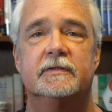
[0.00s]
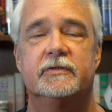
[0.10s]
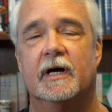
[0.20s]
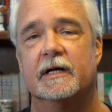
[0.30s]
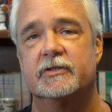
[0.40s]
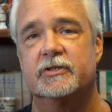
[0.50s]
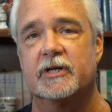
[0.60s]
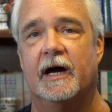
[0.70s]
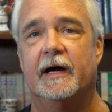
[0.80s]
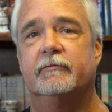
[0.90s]
John
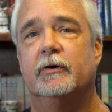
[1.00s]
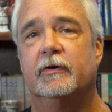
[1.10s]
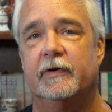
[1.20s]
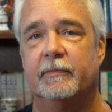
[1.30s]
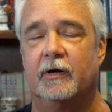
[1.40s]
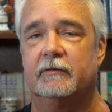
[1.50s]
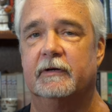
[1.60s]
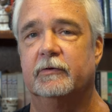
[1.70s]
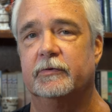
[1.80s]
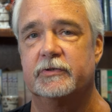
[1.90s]
Shy wrote of the American
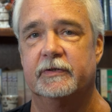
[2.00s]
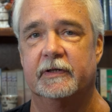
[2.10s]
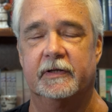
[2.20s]
Revolution